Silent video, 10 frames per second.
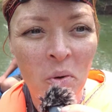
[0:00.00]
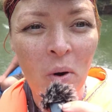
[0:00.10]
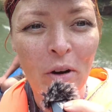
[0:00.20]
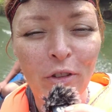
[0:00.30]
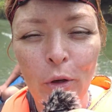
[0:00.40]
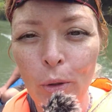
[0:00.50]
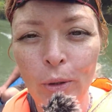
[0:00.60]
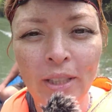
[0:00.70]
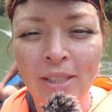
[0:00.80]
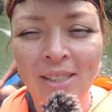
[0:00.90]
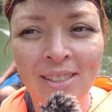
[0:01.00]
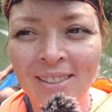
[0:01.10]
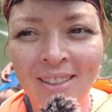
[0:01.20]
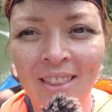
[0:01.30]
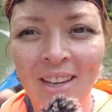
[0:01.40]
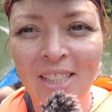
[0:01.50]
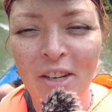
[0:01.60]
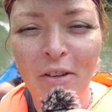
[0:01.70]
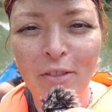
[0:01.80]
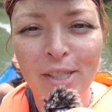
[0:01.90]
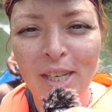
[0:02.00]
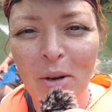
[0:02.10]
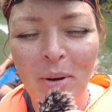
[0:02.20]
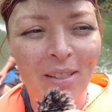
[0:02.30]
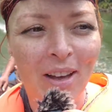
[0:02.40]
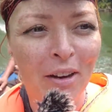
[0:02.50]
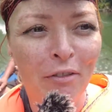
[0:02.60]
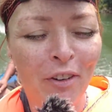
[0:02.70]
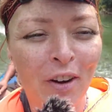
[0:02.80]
one of the coolest things I've ever seen in my life.